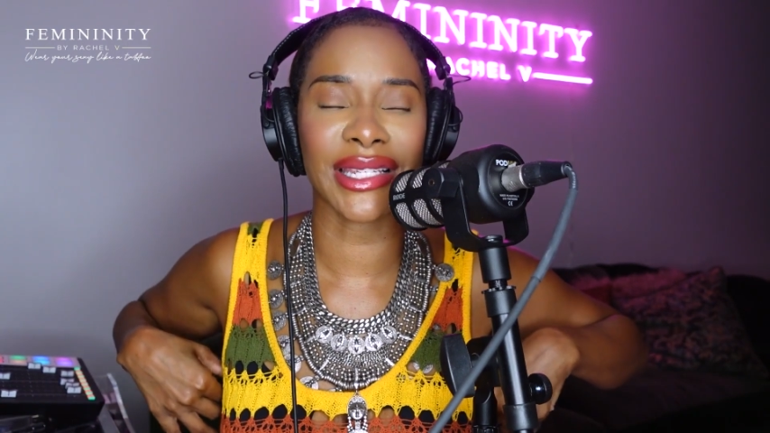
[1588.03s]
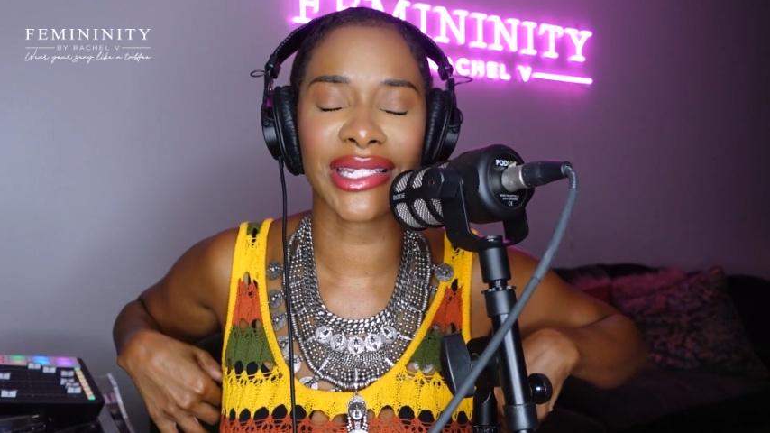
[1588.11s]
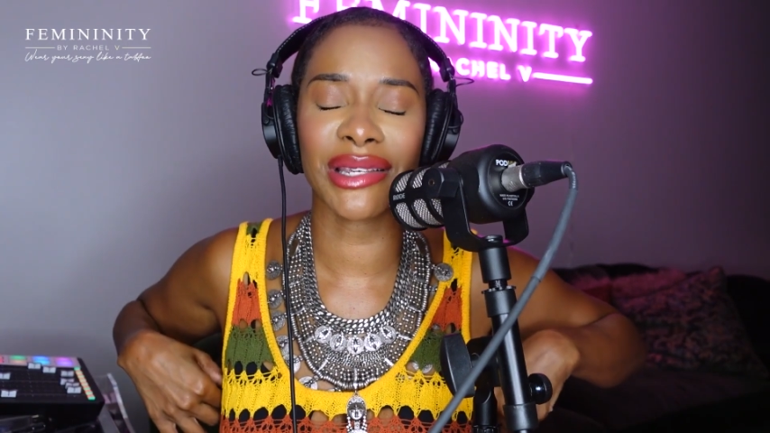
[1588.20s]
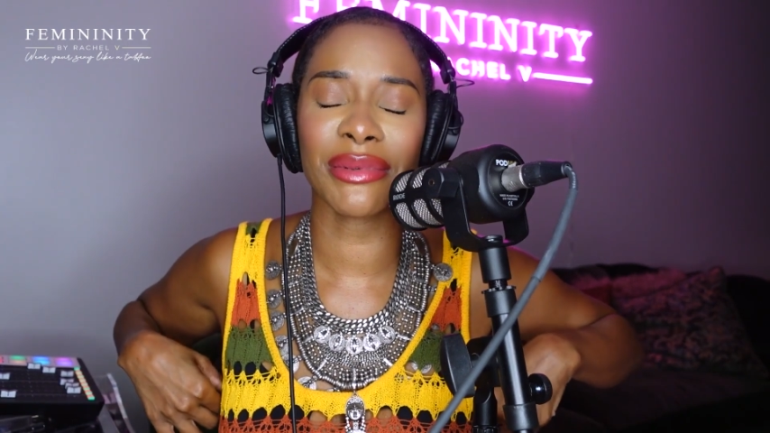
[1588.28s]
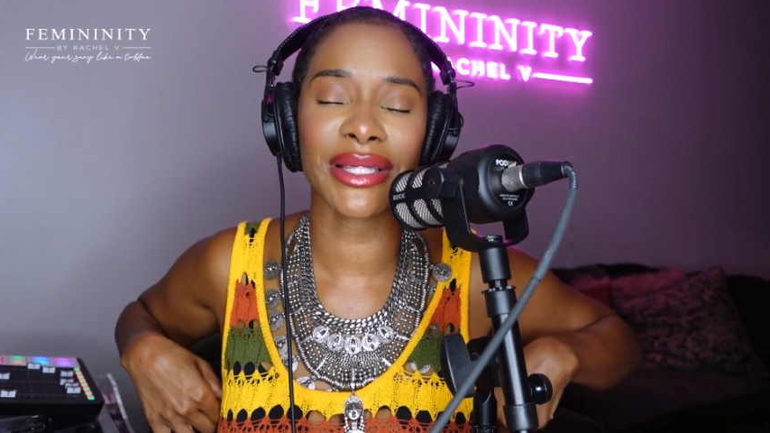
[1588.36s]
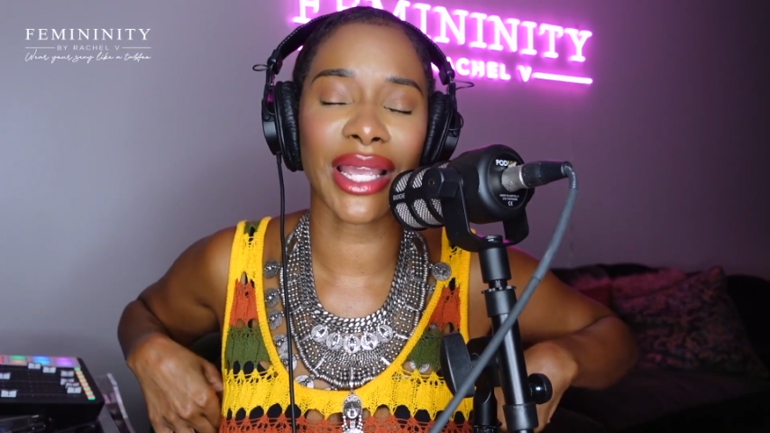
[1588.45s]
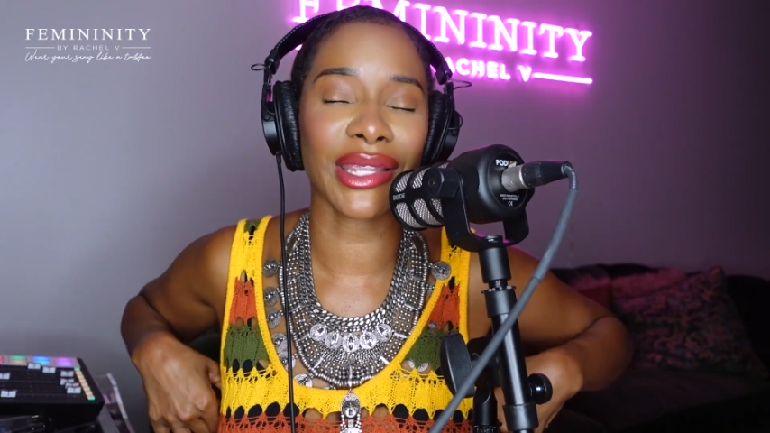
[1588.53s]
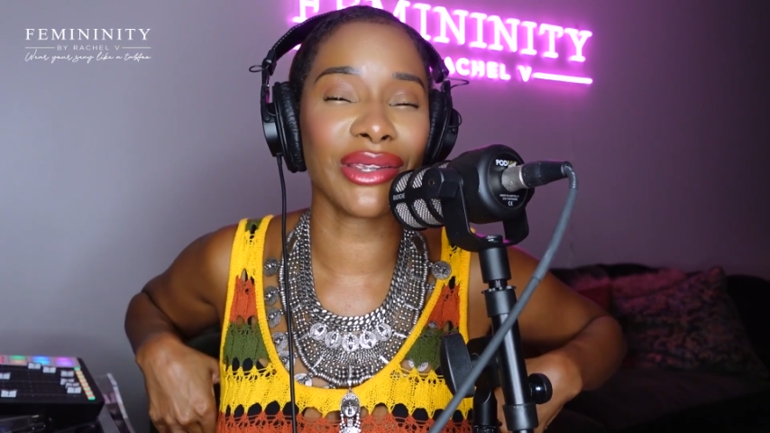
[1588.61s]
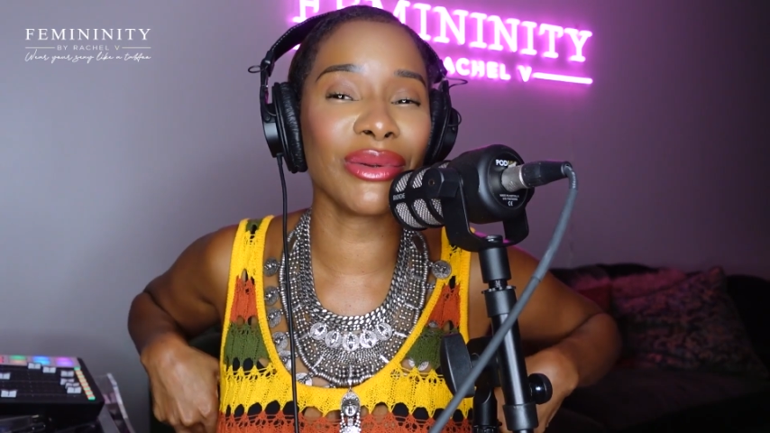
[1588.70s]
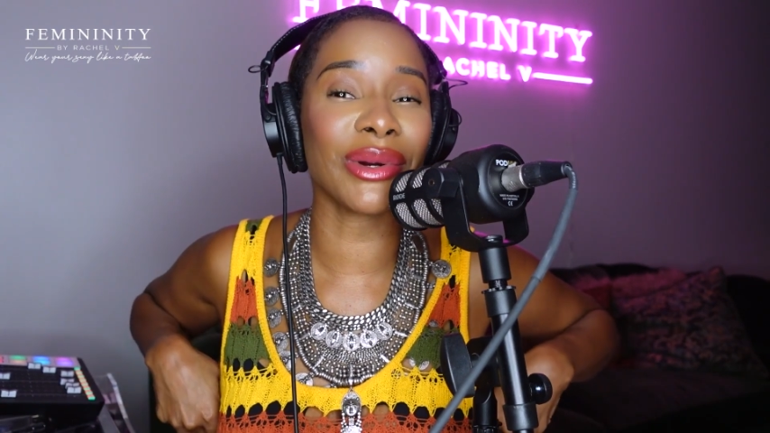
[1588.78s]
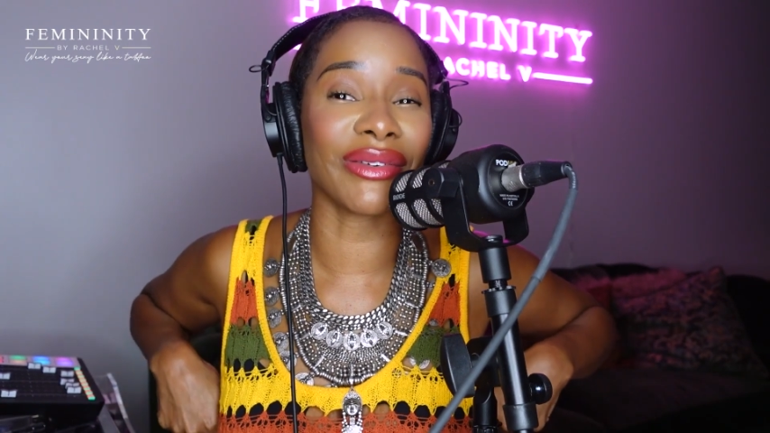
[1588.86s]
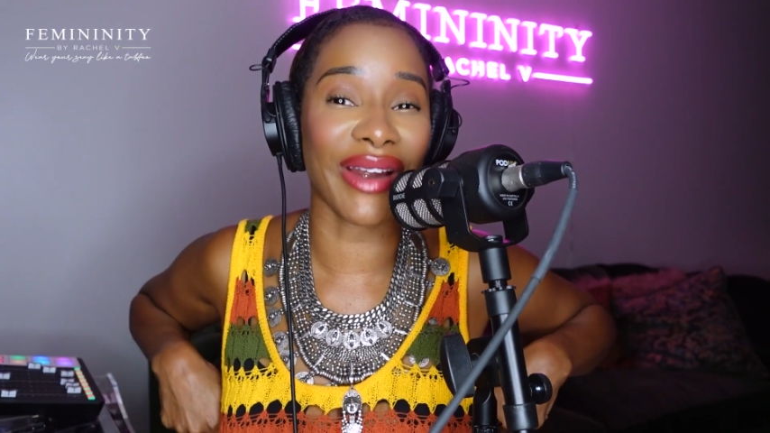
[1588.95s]
She was like,
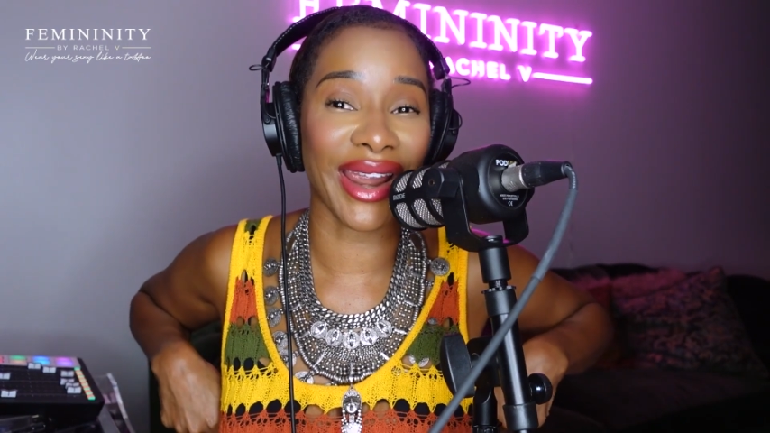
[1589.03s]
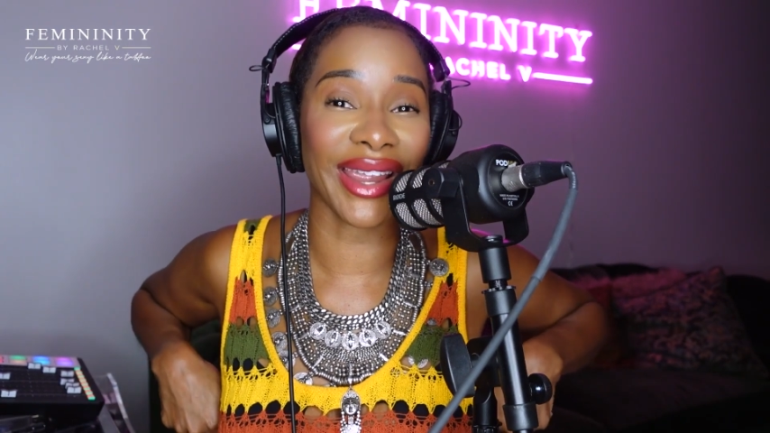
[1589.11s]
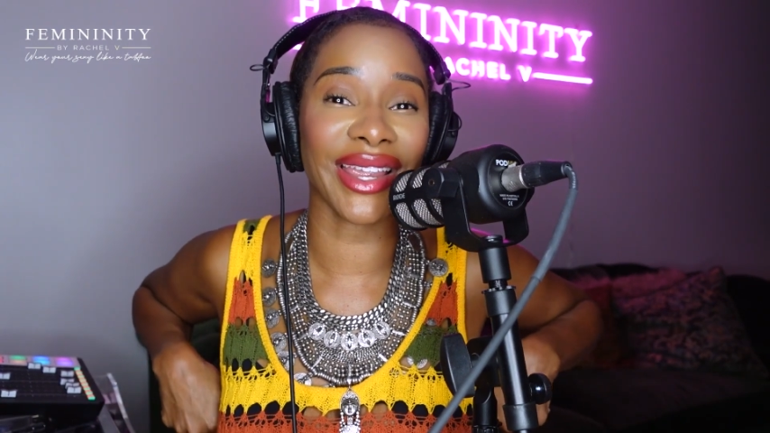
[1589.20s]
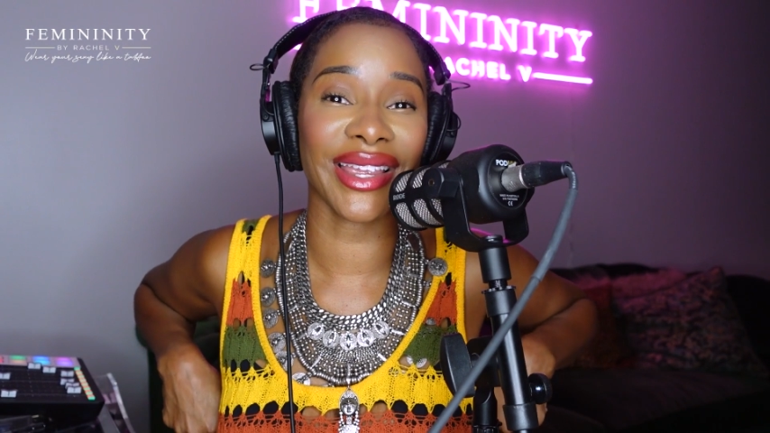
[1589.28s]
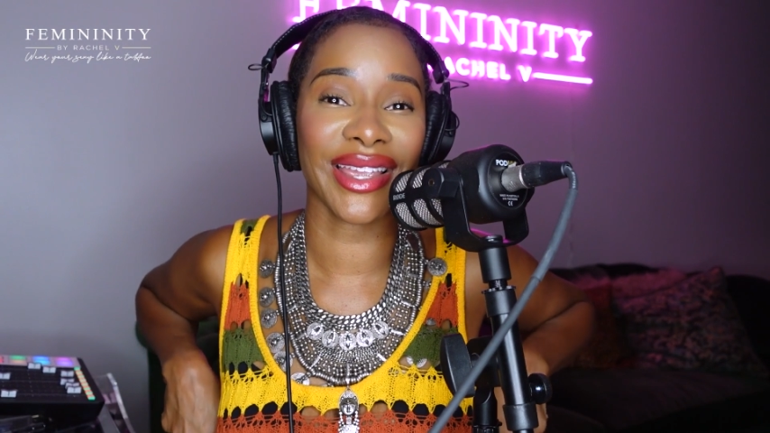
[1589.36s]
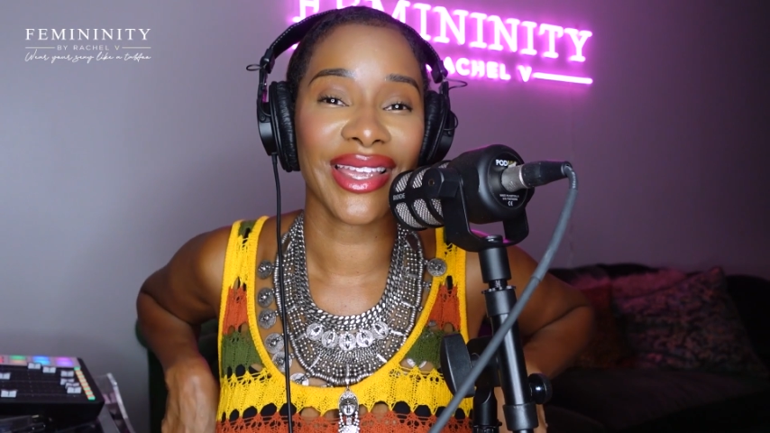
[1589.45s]
you are right.